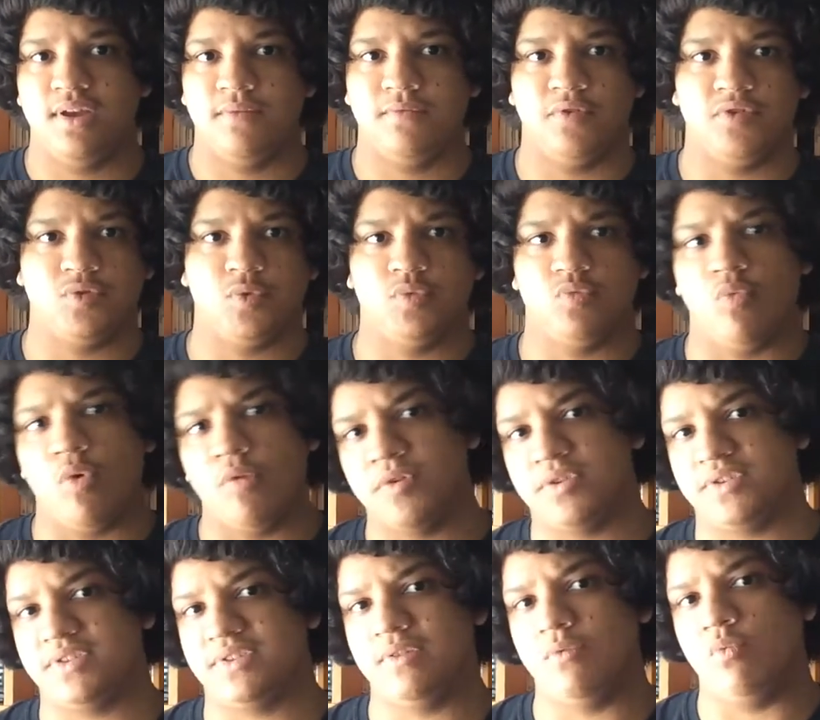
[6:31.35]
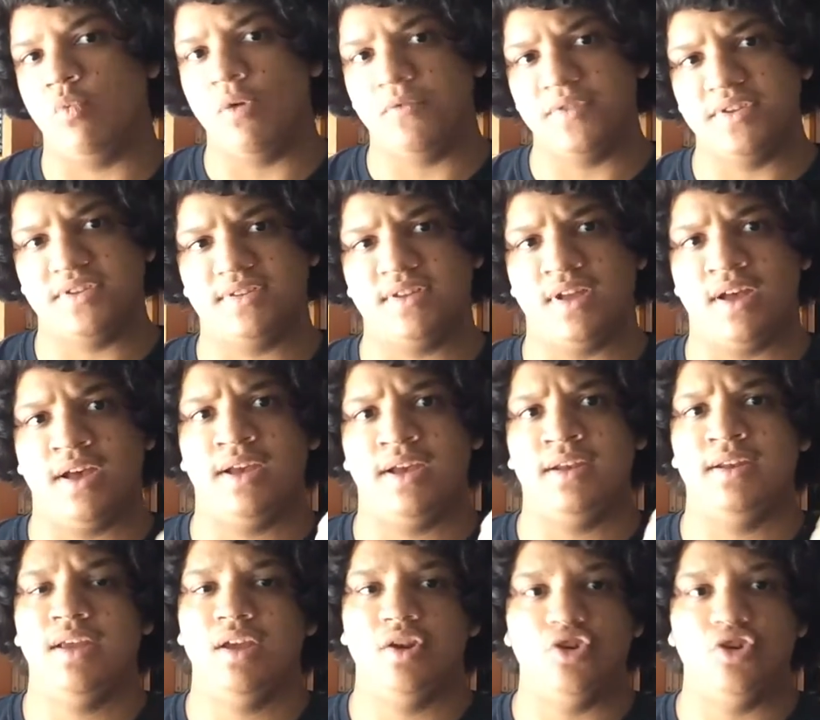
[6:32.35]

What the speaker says: first with Wolfenstein,